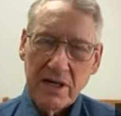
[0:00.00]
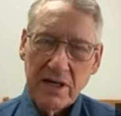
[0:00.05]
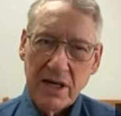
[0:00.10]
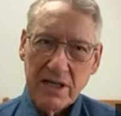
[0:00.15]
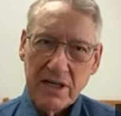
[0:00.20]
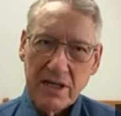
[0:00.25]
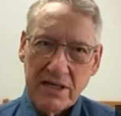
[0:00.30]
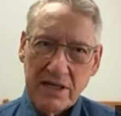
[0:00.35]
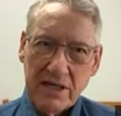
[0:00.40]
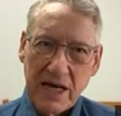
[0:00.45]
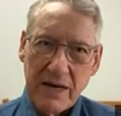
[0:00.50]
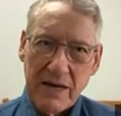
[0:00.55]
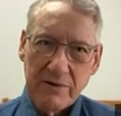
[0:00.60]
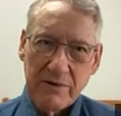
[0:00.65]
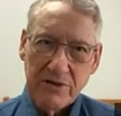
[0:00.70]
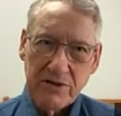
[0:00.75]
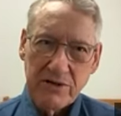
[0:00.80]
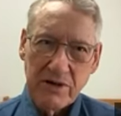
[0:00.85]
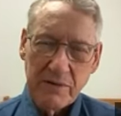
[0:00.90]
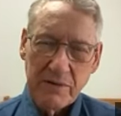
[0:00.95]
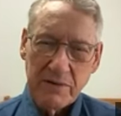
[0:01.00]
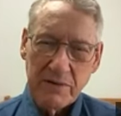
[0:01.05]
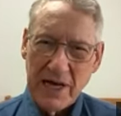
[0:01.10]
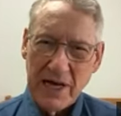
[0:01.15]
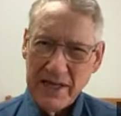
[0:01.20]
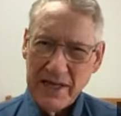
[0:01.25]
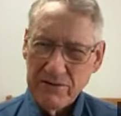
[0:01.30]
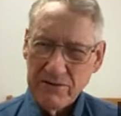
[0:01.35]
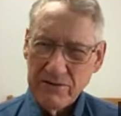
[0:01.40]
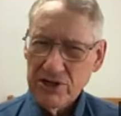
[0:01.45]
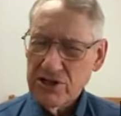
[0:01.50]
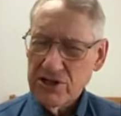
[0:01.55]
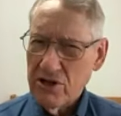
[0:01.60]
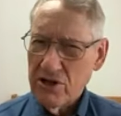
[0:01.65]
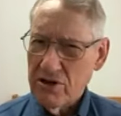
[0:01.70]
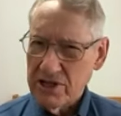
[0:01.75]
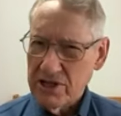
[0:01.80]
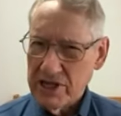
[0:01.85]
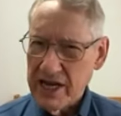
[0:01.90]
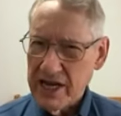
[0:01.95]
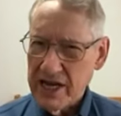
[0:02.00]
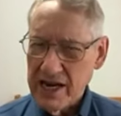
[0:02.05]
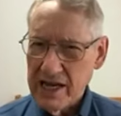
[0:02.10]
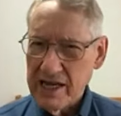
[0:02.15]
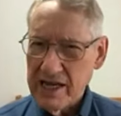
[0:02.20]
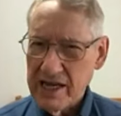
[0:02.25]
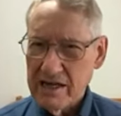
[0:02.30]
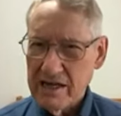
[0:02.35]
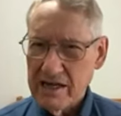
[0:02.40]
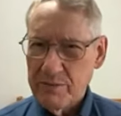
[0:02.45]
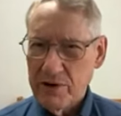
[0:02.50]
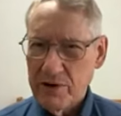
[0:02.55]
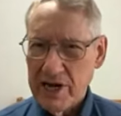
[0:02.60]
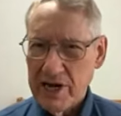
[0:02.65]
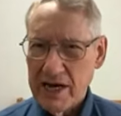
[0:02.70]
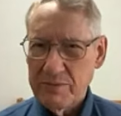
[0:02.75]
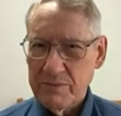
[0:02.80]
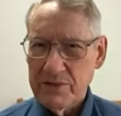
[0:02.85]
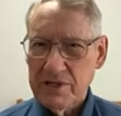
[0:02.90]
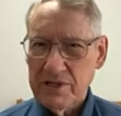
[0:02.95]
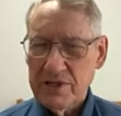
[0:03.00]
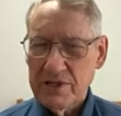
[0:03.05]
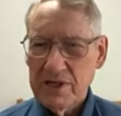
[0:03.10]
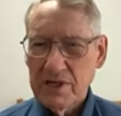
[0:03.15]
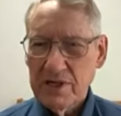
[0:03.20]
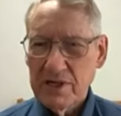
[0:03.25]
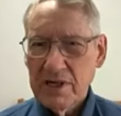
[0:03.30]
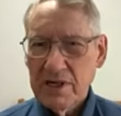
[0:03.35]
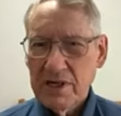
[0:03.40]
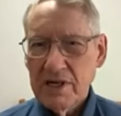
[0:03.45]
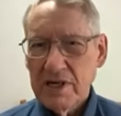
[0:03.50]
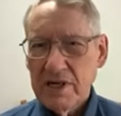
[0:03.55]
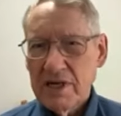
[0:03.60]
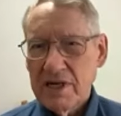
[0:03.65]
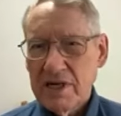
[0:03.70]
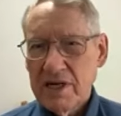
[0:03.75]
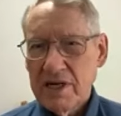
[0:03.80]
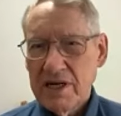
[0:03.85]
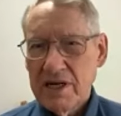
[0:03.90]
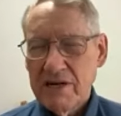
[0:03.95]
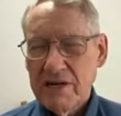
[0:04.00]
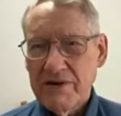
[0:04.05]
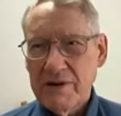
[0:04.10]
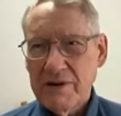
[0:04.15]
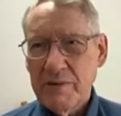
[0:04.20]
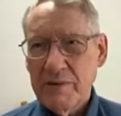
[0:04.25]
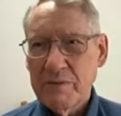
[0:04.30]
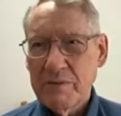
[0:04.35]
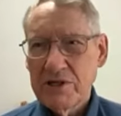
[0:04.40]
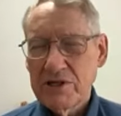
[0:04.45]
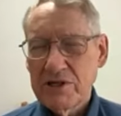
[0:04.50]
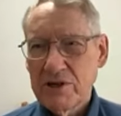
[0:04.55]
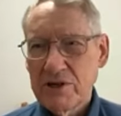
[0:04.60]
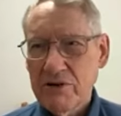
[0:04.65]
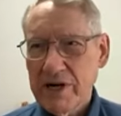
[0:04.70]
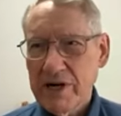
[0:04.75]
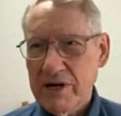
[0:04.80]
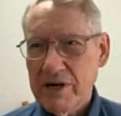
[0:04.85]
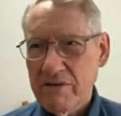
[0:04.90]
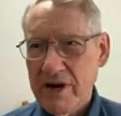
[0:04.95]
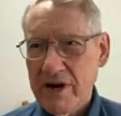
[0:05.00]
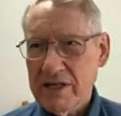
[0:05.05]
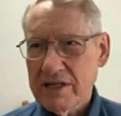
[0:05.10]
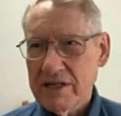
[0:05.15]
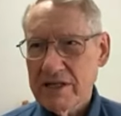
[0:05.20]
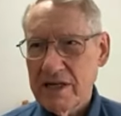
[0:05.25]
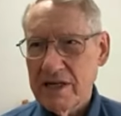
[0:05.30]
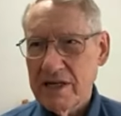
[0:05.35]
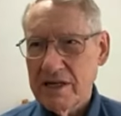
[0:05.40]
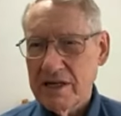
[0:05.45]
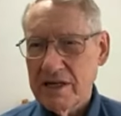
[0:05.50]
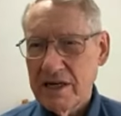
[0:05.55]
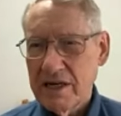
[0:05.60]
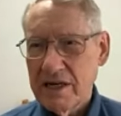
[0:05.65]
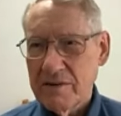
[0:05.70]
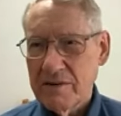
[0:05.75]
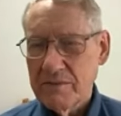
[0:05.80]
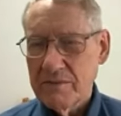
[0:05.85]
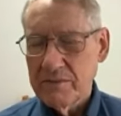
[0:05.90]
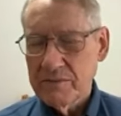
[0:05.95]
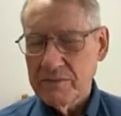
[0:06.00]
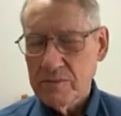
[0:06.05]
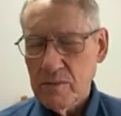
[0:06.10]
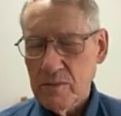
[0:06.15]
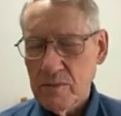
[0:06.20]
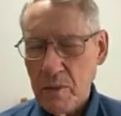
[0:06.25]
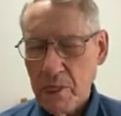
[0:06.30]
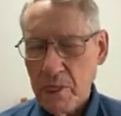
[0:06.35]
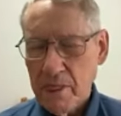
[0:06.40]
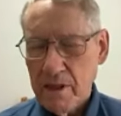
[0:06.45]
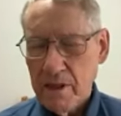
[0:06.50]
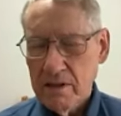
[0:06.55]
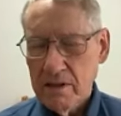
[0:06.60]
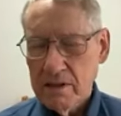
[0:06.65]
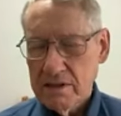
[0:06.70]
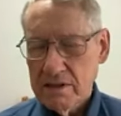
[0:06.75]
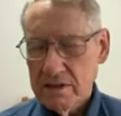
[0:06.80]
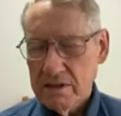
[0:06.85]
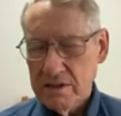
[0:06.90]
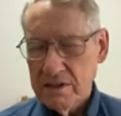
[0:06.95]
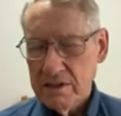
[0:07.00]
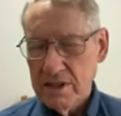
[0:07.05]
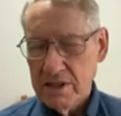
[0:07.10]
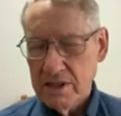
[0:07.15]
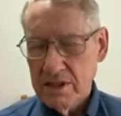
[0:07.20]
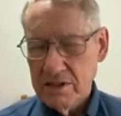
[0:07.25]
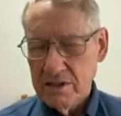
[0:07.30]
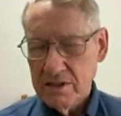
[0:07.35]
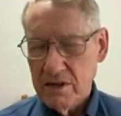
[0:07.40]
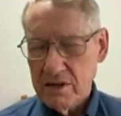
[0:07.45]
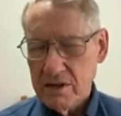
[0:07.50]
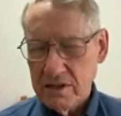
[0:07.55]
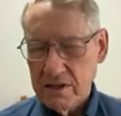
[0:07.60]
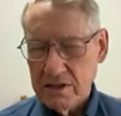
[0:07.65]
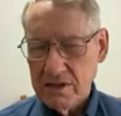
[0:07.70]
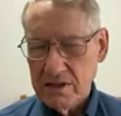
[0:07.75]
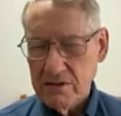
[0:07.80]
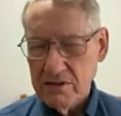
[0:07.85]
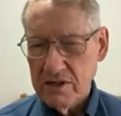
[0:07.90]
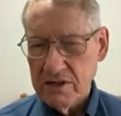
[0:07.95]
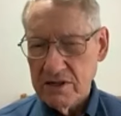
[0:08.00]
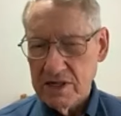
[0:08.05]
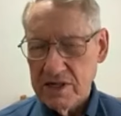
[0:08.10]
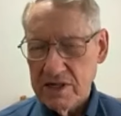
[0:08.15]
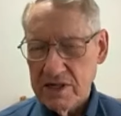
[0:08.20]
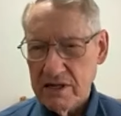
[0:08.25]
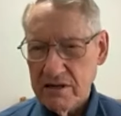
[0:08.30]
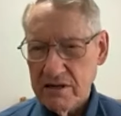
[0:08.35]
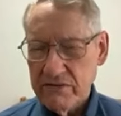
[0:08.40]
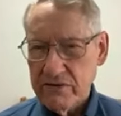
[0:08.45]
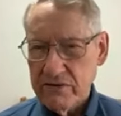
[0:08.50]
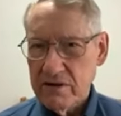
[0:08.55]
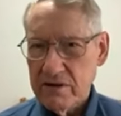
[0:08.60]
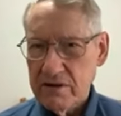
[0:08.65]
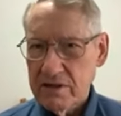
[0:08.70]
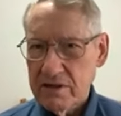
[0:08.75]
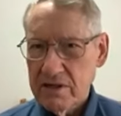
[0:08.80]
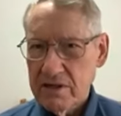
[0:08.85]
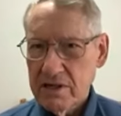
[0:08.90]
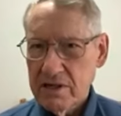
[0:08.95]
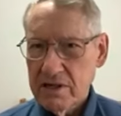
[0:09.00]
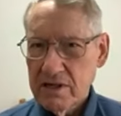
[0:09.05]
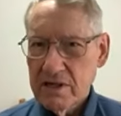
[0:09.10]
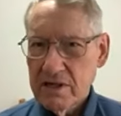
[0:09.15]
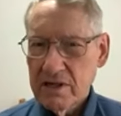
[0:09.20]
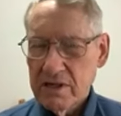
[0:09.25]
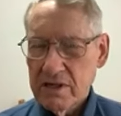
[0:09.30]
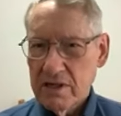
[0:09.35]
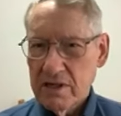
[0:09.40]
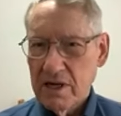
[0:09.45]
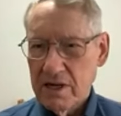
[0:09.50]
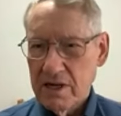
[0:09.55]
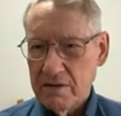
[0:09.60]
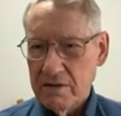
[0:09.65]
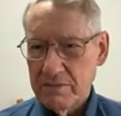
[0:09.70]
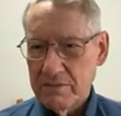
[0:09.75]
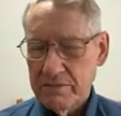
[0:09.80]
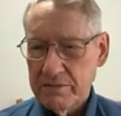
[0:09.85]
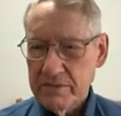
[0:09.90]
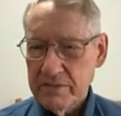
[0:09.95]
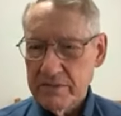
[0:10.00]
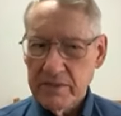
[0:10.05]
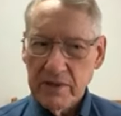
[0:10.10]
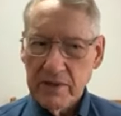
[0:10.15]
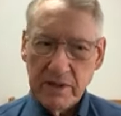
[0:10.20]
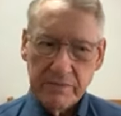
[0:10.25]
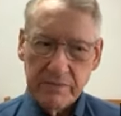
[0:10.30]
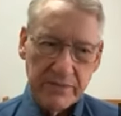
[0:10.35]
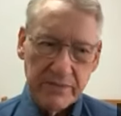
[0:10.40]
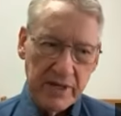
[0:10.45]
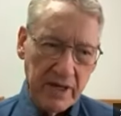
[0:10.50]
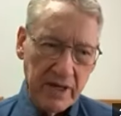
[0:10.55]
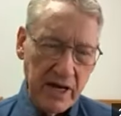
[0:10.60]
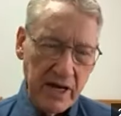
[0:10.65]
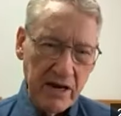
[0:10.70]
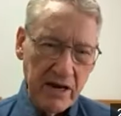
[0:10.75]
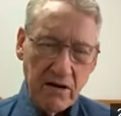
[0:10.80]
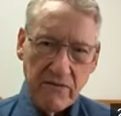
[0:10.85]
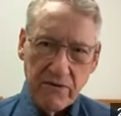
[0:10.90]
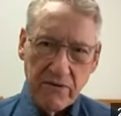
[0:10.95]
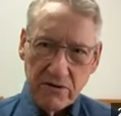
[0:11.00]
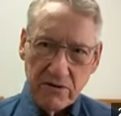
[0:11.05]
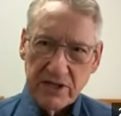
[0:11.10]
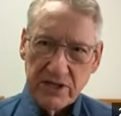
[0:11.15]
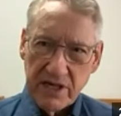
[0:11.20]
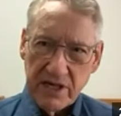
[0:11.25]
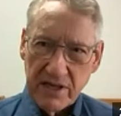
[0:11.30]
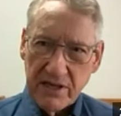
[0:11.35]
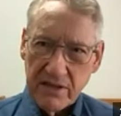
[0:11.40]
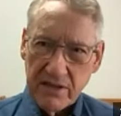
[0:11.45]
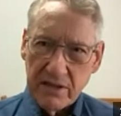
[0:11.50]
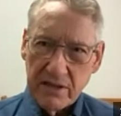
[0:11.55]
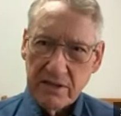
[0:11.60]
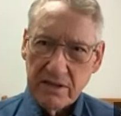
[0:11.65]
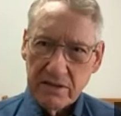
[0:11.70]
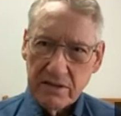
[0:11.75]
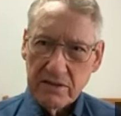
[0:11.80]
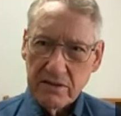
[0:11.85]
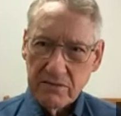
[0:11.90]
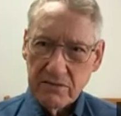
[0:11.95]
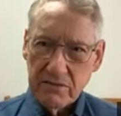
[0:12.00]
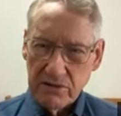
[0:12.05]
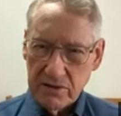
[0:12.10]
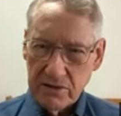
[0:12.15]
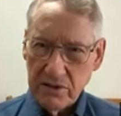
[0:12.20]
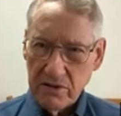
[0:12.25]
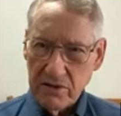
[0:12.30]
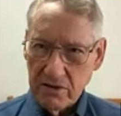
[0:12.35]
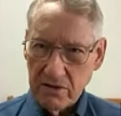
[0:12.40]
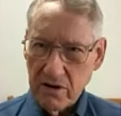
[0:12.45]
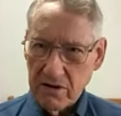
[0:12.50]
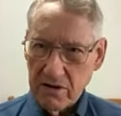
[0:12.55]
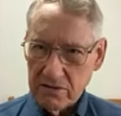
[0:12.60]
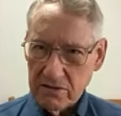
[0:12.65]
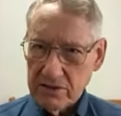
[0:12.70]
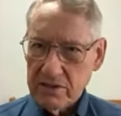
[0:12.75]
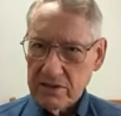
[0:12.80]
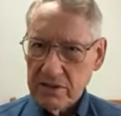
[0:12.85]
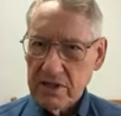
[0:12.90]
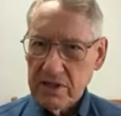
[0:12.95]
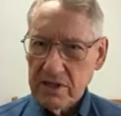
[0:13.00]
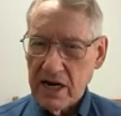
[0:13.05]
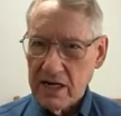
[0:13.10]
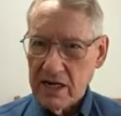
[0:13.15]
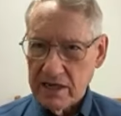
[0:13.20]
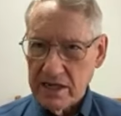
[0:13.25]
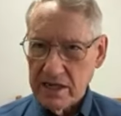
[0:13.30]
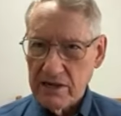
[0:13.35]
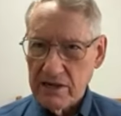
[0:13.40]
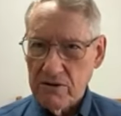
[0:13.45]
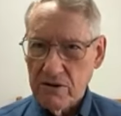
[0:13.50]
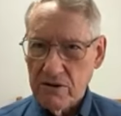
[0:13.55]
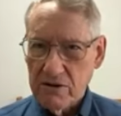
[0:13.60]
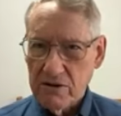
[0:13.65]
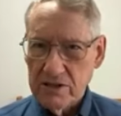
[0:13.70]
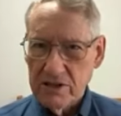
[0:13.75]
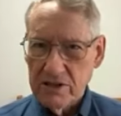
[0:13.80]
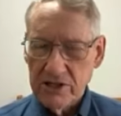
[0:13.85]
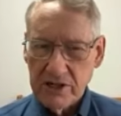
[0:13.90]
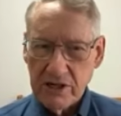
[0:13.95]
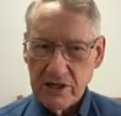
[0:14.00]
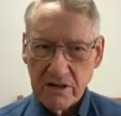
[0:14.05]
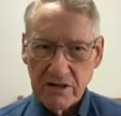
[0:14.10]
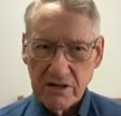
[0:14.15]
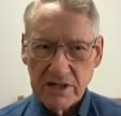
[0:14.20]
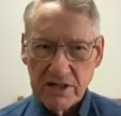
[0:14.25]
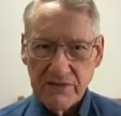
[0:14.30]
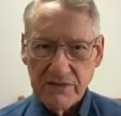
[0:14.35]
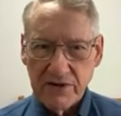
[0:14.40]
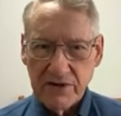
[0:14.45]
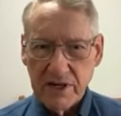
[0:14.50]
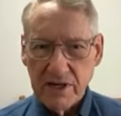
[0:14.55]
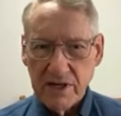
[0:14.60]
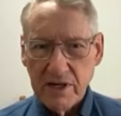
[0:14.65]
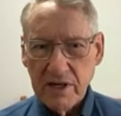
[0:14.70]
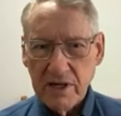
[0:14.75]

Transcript: At the time, he was trying to play. I think it was "Song of the Nightingale," perhaps. And if I remember the story correctly, um, he talked to the student. and said, "Now you've heard um, Adolf Herseth, who was you know Arnold's colleague, of course, in the Chicago Symphony.